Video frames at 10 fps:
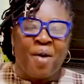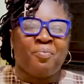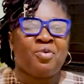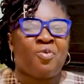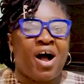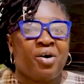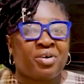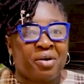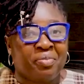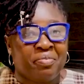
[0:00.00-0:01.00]
Meanwhile,
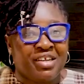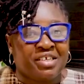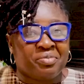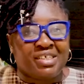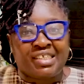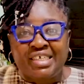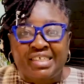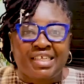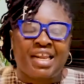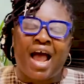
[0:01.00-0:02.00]
compliment of the
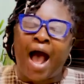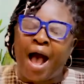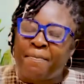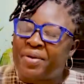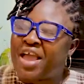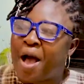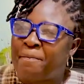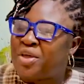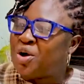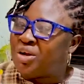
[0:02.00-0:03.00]
season, happy
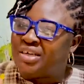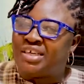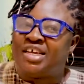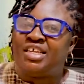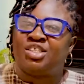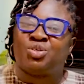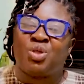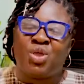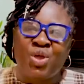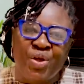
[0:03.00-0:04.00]
holidays to
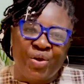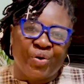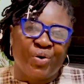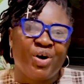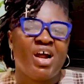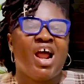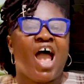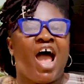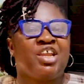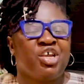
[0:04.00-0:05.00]
you
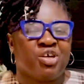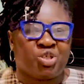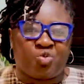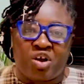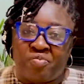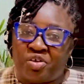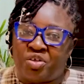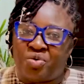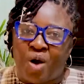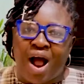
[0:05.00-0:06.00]
and yours wherever
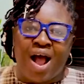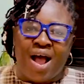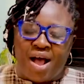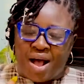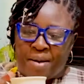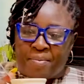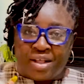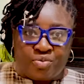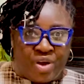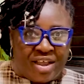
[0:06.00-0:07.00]
you are.
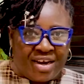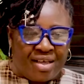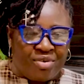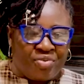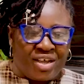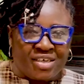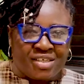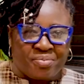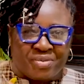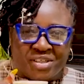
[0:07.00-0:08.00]
But wait, let me quickly
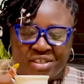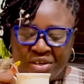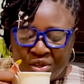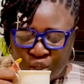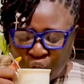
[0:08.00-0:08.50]
sip my tea.